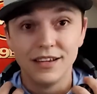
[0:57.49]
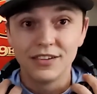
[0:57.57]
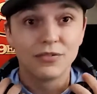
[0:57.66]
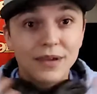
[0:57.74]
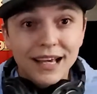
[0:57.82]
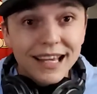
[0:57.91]

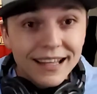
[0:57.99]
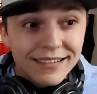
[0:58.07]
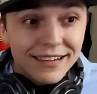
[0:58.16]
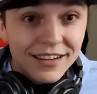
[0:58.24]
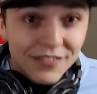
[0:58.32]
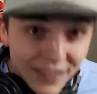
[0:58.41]
So we're gonna get
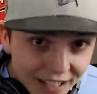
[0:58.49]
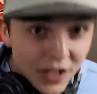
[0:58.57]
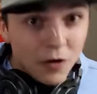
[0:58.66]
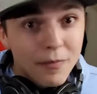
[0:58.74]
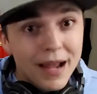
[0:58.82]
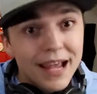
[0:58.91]
into this
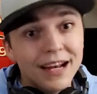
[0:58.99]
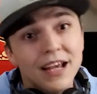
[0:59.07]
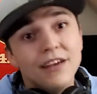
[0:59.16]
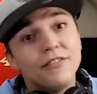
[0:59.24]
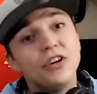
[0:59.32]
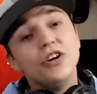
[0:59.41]
video, man.
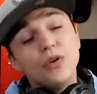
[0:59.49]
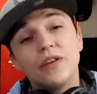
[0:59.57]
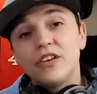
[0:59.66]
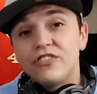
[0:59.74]
If you're new to the